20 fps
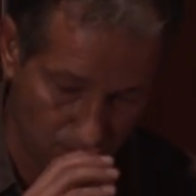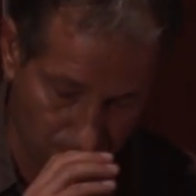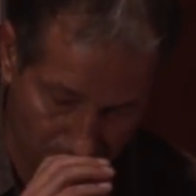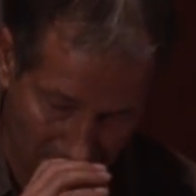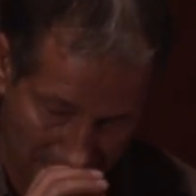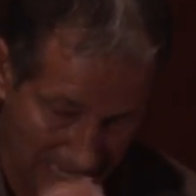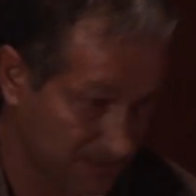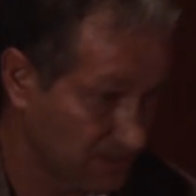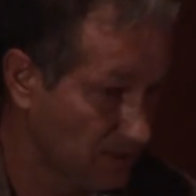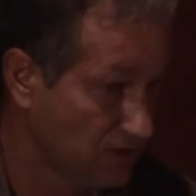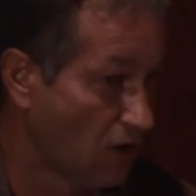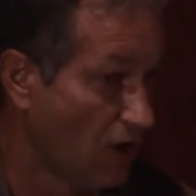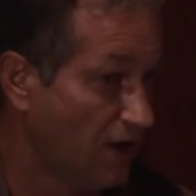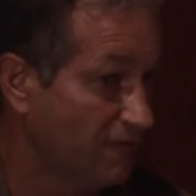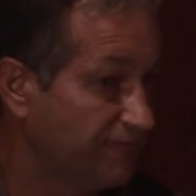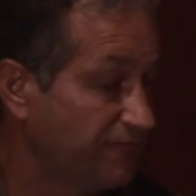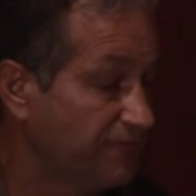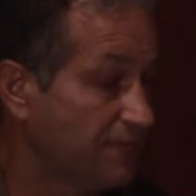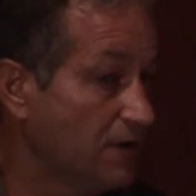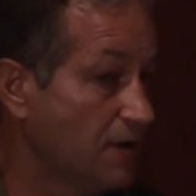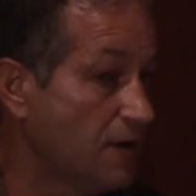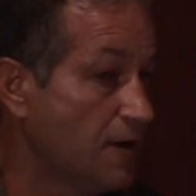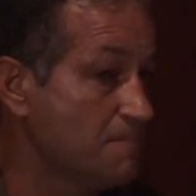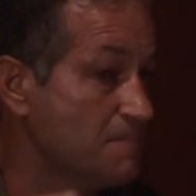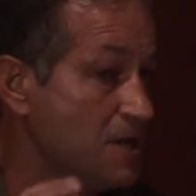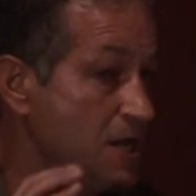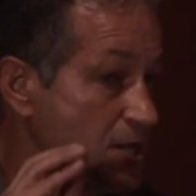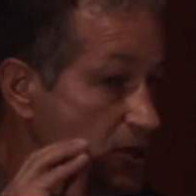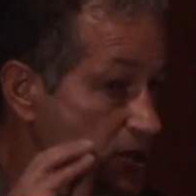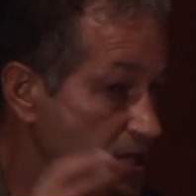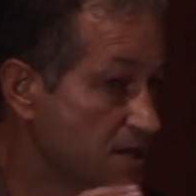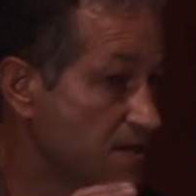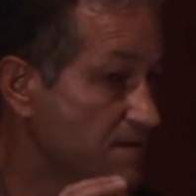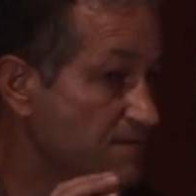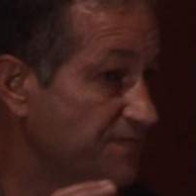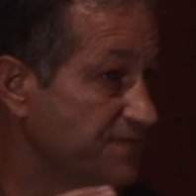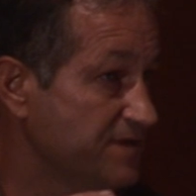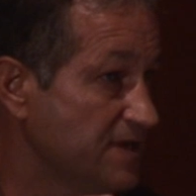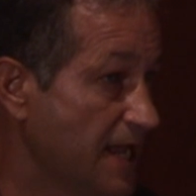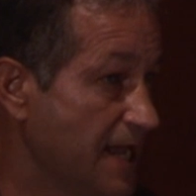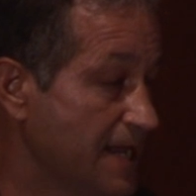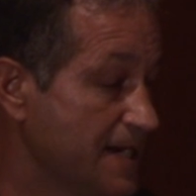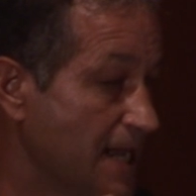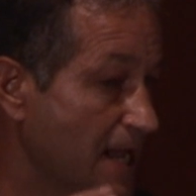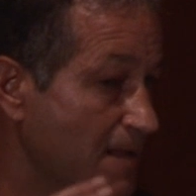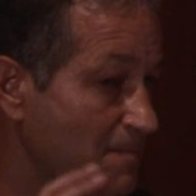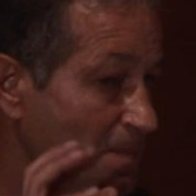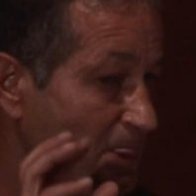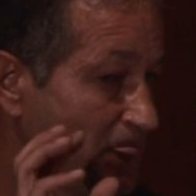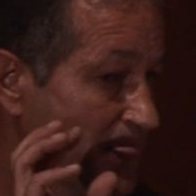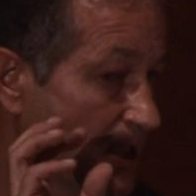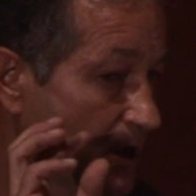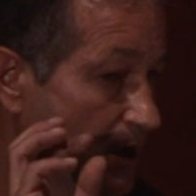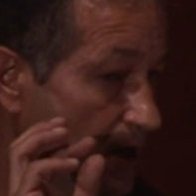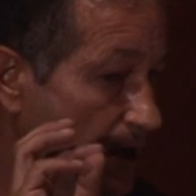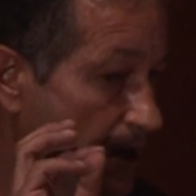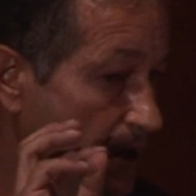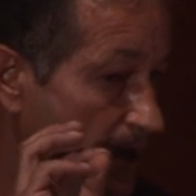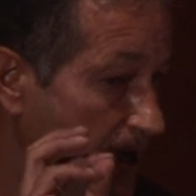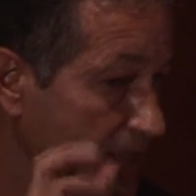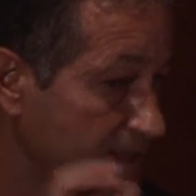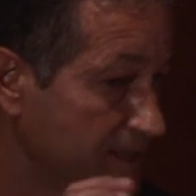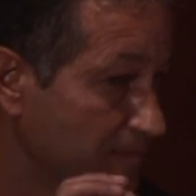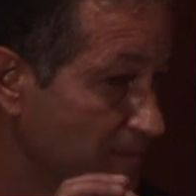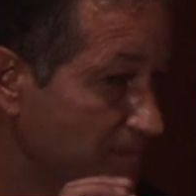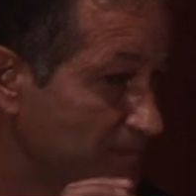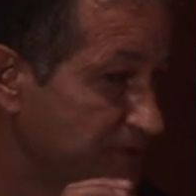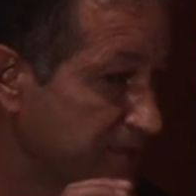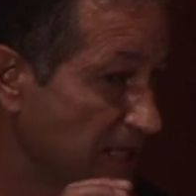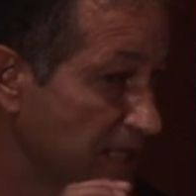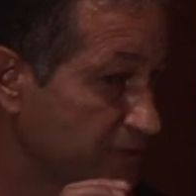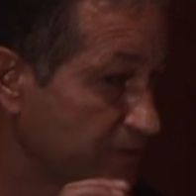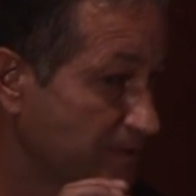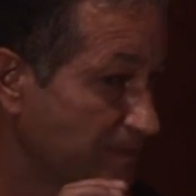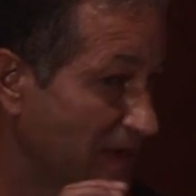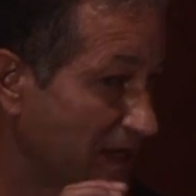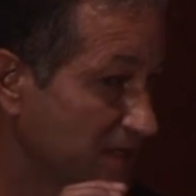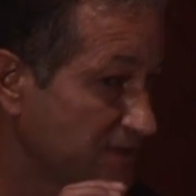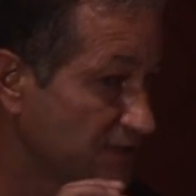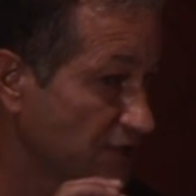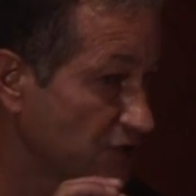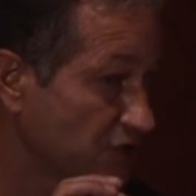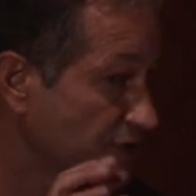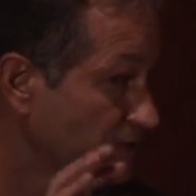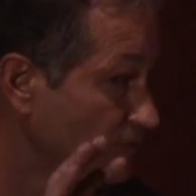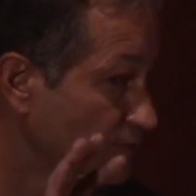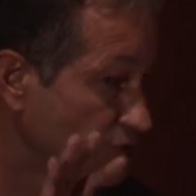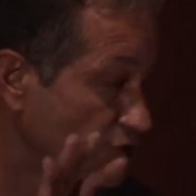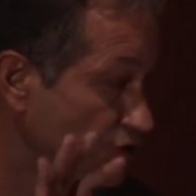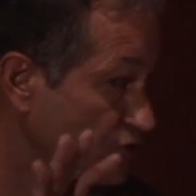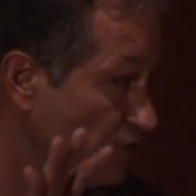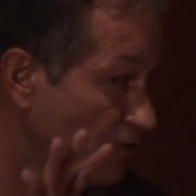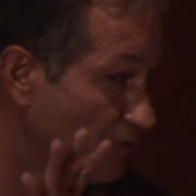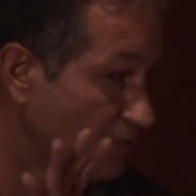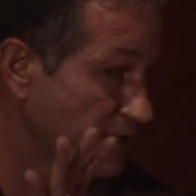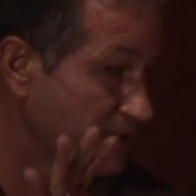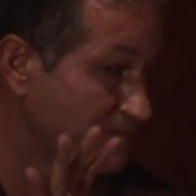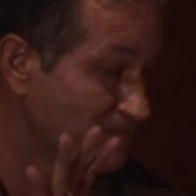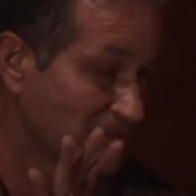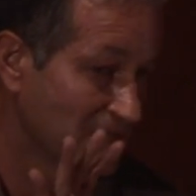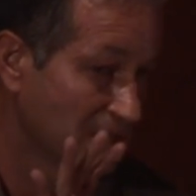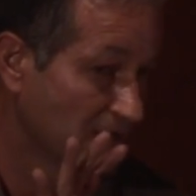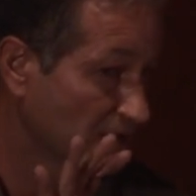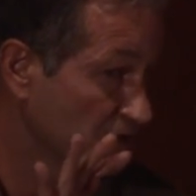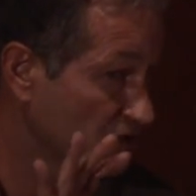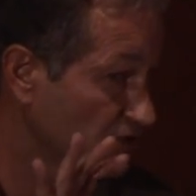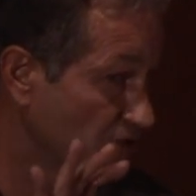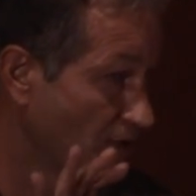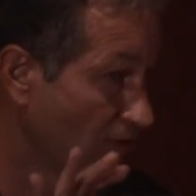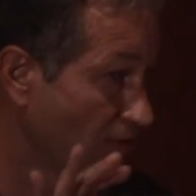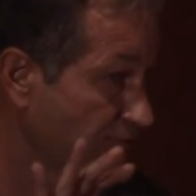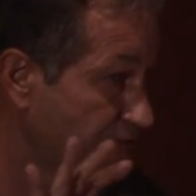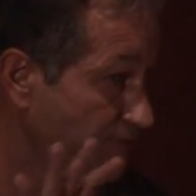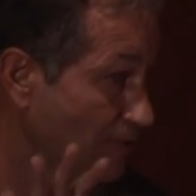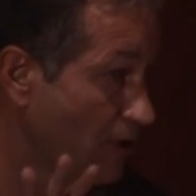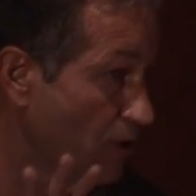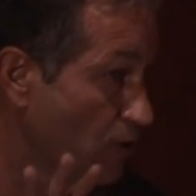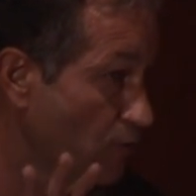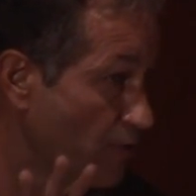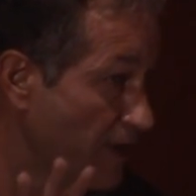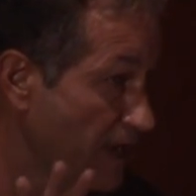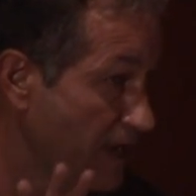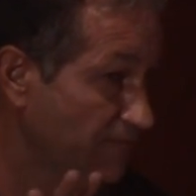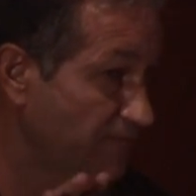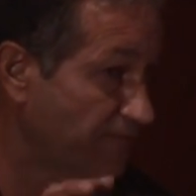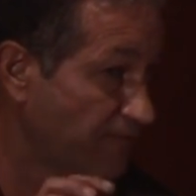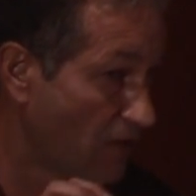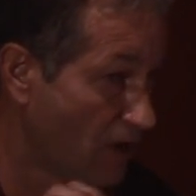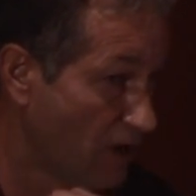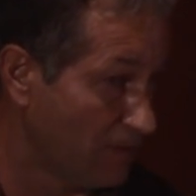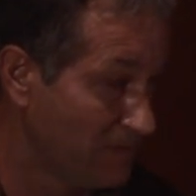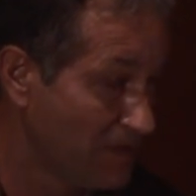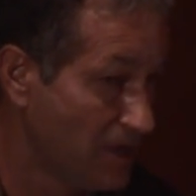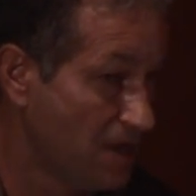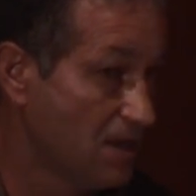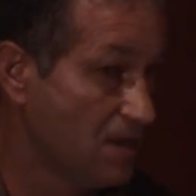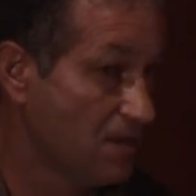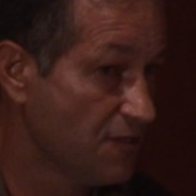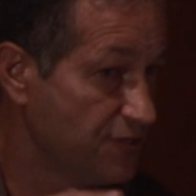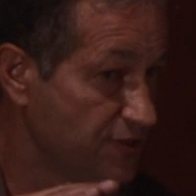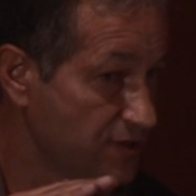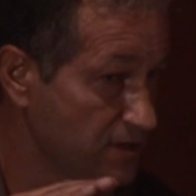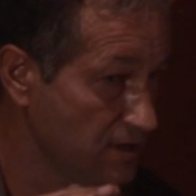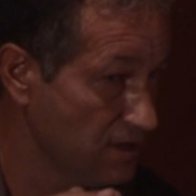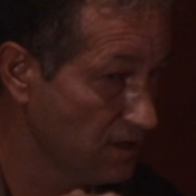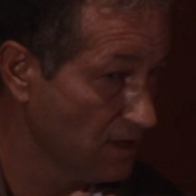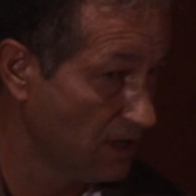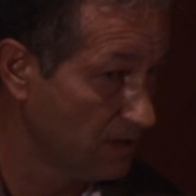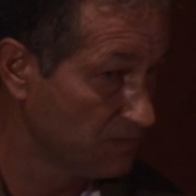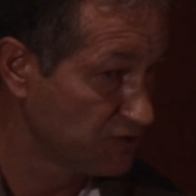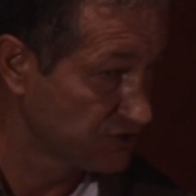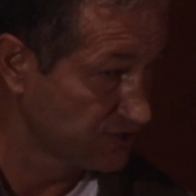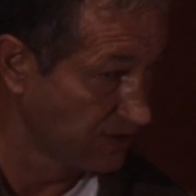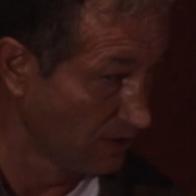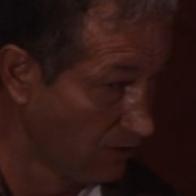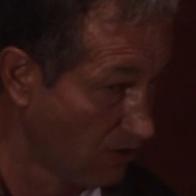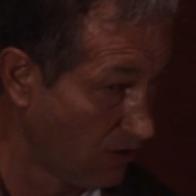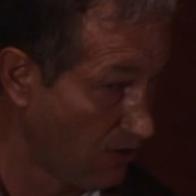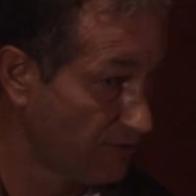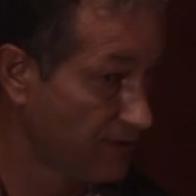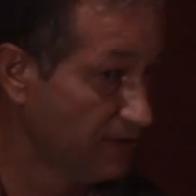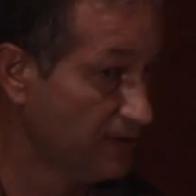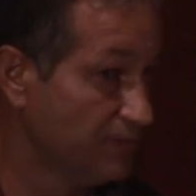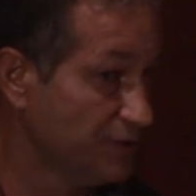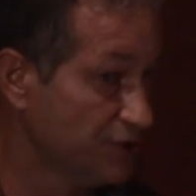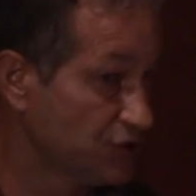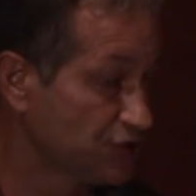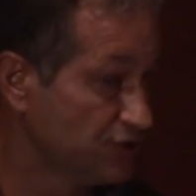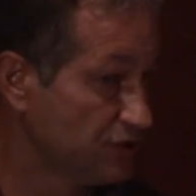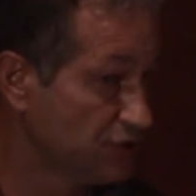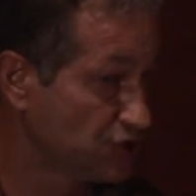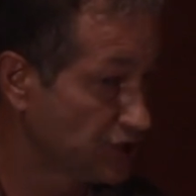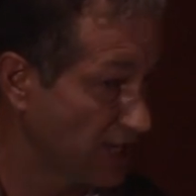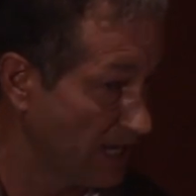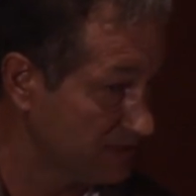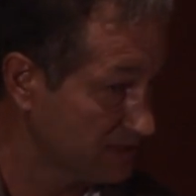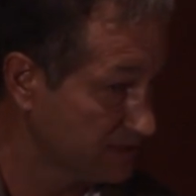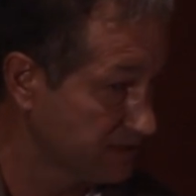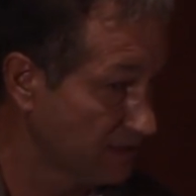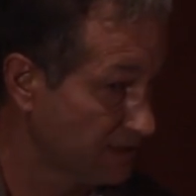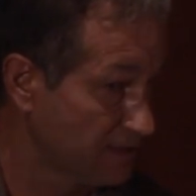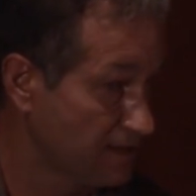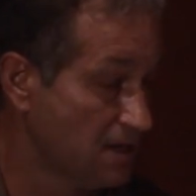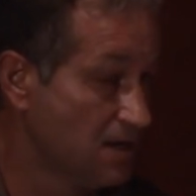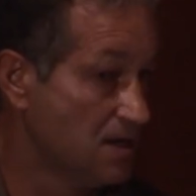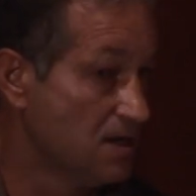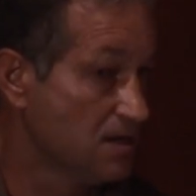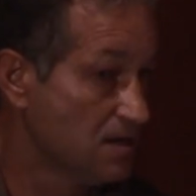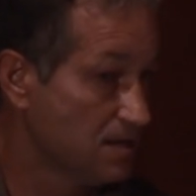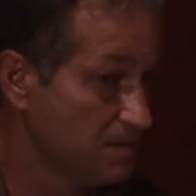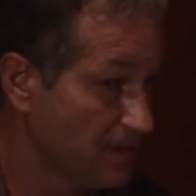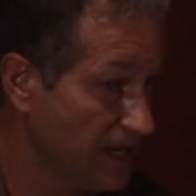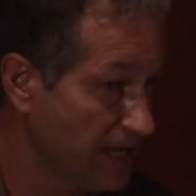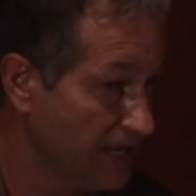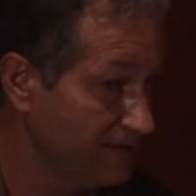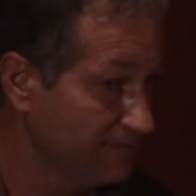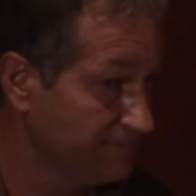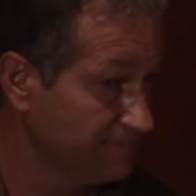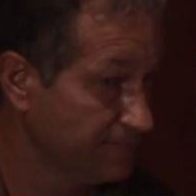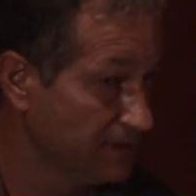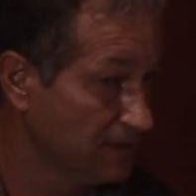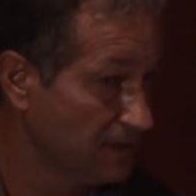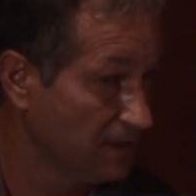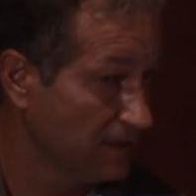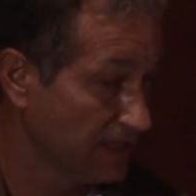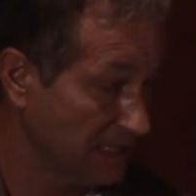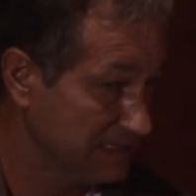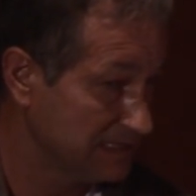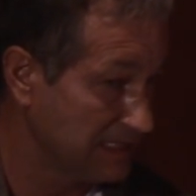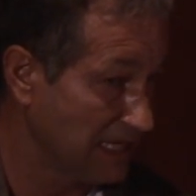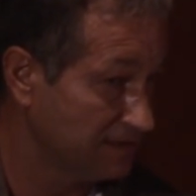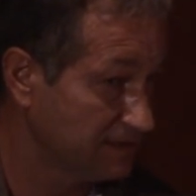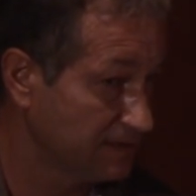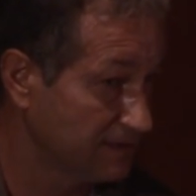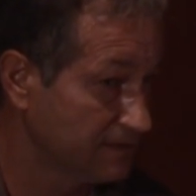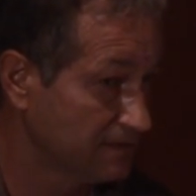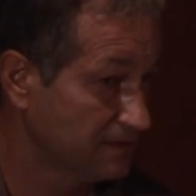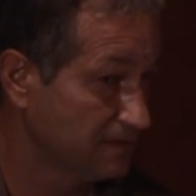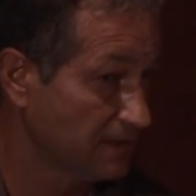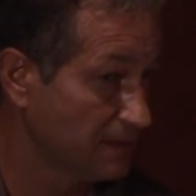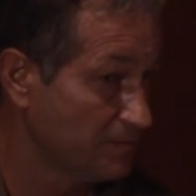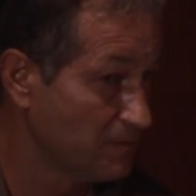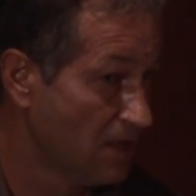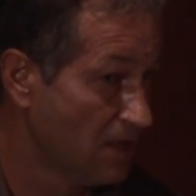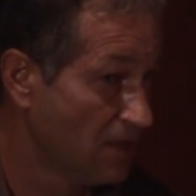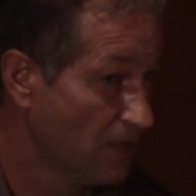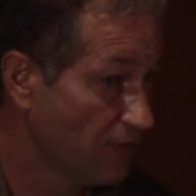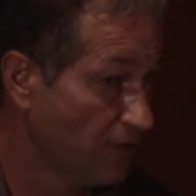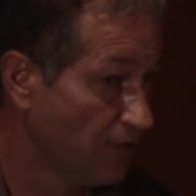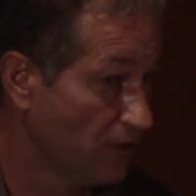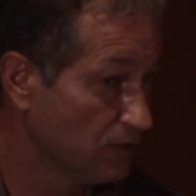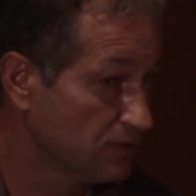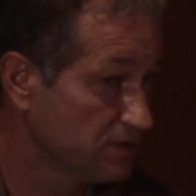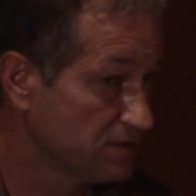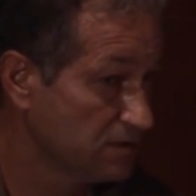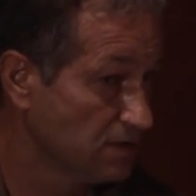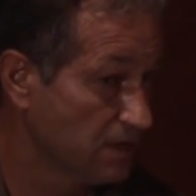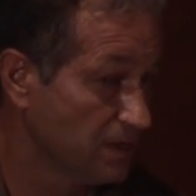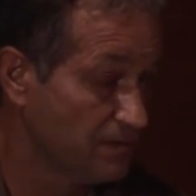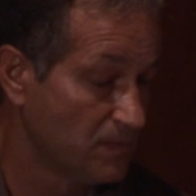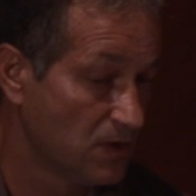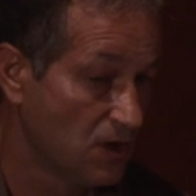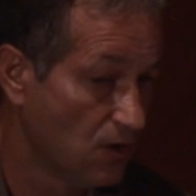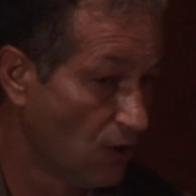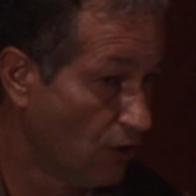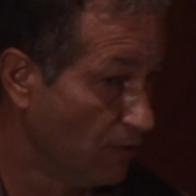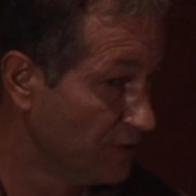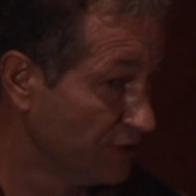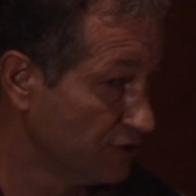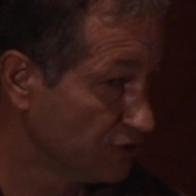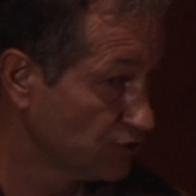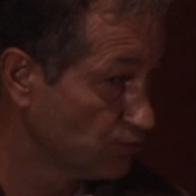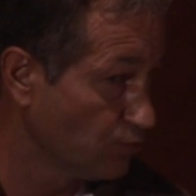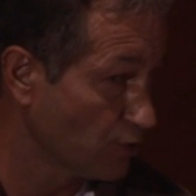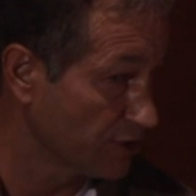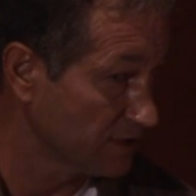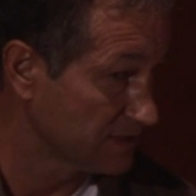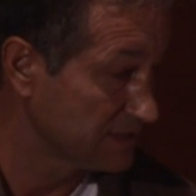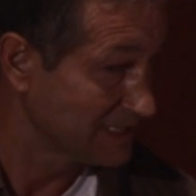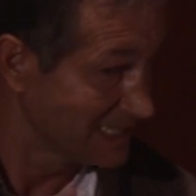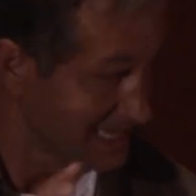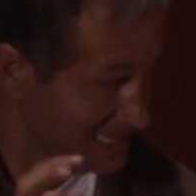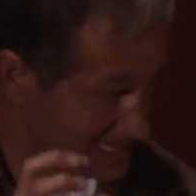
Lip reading: getting off in Vienna at the central bus station, which is only a stone throw away from the salon in which the Chancellor has uttered those ominous words.